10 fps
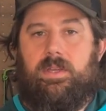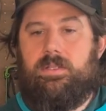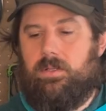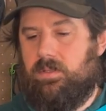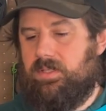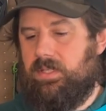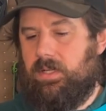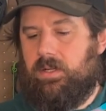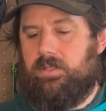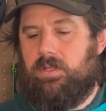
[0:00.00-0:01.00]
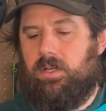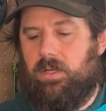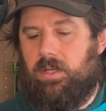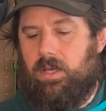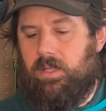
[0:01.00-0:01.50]
you guys are doing Teton Crest
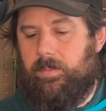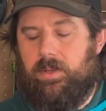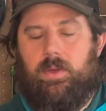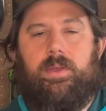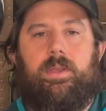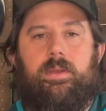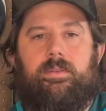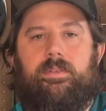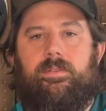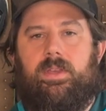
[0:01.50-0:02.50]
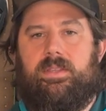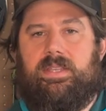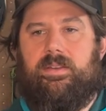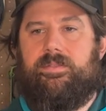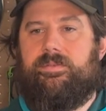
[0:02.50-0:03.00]
Trail, let me know how it goes. If you guys
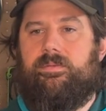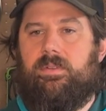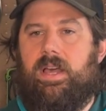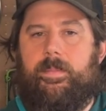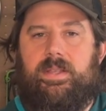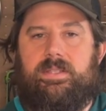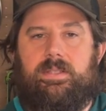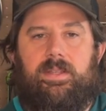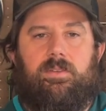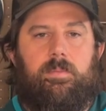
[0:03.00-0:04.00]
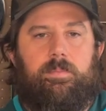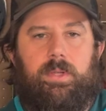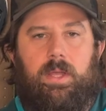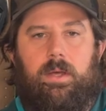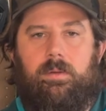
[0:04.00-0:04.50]
have comments, leave them
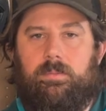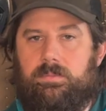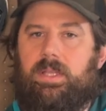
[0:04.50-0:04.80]
below.